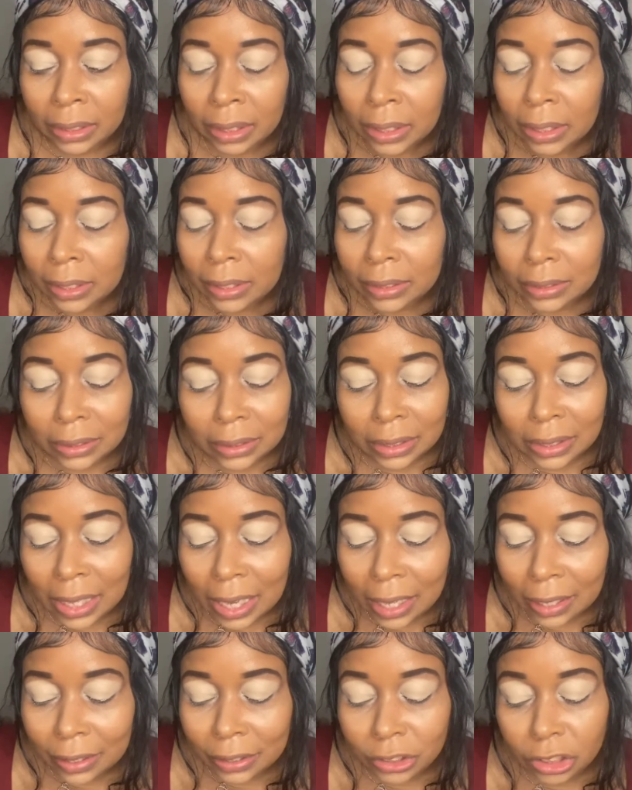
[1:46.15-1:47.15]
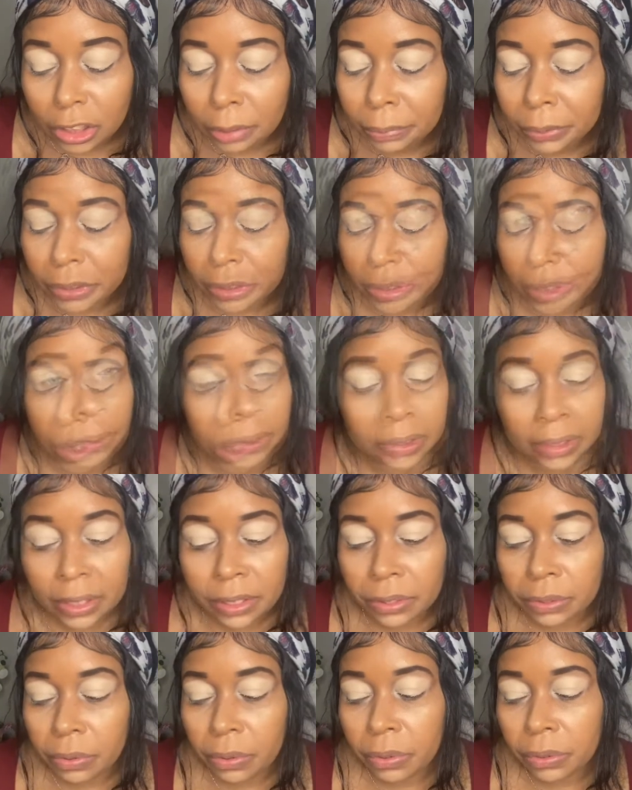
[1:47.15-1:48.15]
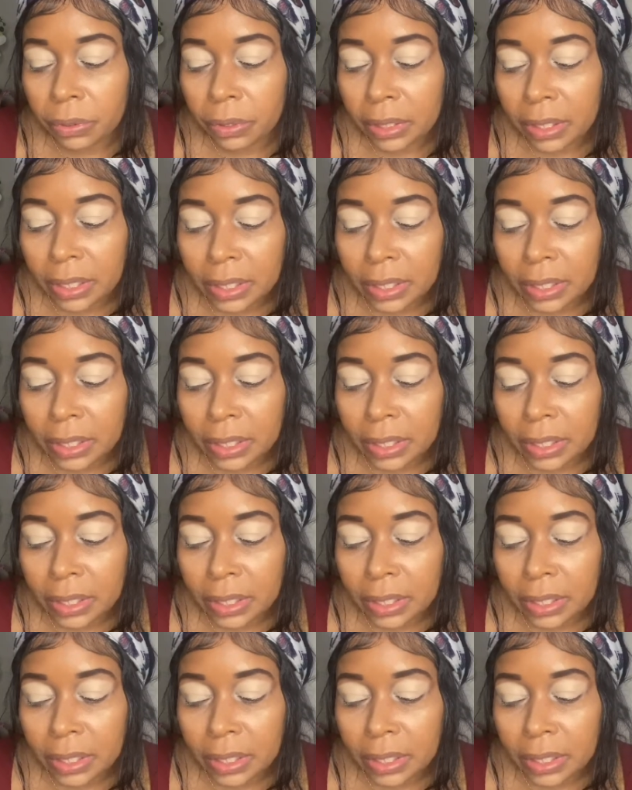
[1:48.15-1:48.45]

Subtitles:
see how the shimmer shades go on the lid,